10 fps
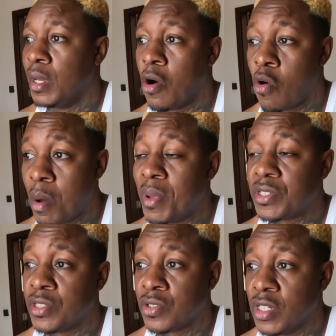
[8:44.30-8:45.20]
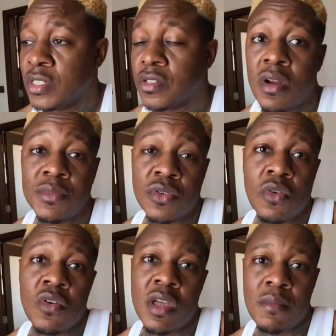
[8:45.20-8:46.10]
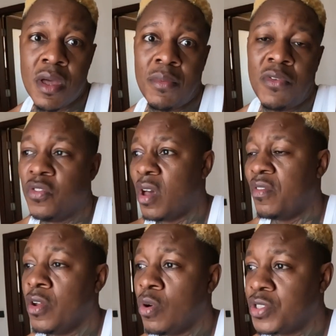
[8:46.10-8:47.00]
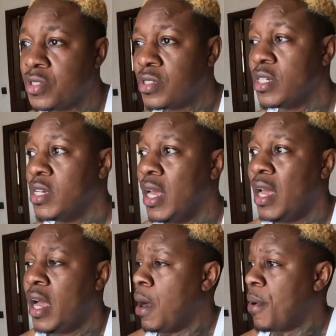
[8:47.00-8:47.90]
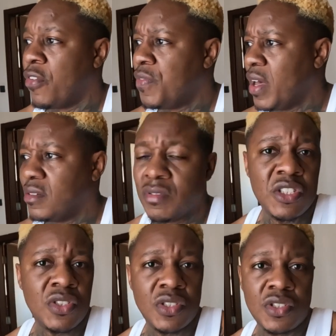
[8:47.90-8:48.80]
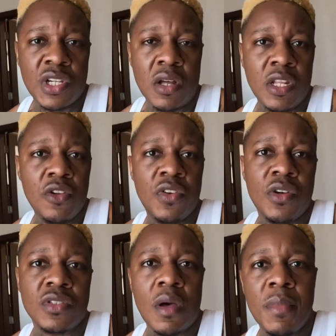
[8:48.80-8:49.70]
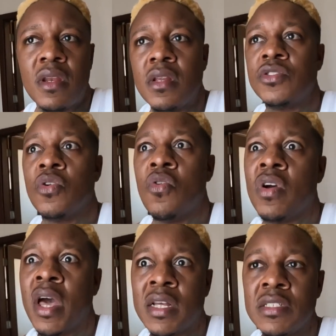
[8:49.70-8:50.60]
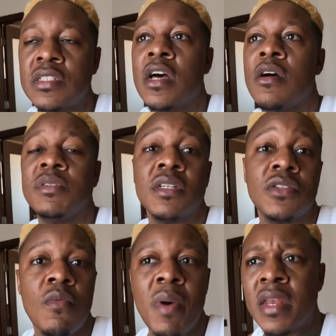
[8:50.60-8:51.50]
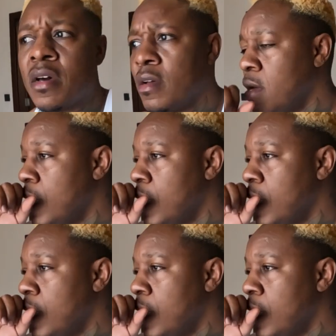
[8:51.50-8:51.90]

all my messages on Instagram, so hit me up if you have any questions. Apart from that, just check out the new videos coming. So guys, just a reminder,